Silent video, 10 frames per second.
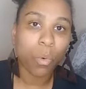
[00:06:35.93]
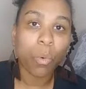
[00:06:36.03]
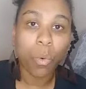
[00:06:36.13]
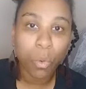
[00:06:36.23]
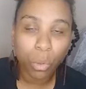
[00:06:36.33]

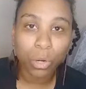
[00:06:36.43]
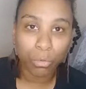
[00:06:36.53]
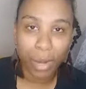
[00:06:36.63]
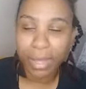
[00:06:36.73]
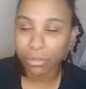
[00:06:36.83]
all
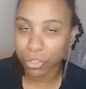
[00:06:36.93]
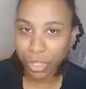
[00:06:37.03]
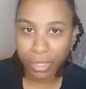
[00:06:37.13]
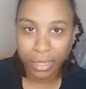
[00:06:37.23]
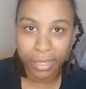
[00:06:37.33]
around
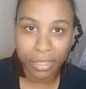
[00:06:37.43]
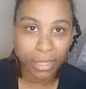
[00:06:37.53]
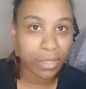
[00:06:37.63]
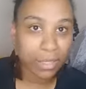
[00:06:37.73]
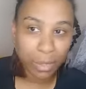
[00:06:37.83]
journaling.
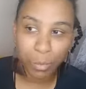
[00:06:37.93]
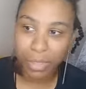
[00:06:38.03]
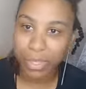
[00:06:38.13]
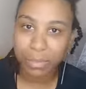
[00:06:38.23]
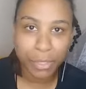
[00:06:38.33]
In the same way
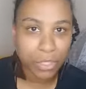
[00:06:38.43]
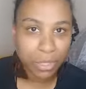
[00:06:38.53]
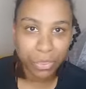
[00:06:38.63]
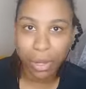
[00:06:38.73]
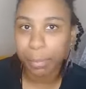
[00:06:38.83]
there's music
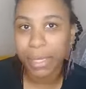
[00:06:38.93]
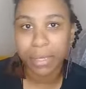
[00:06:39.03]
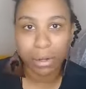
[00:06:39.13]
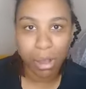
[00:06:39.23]
therapy and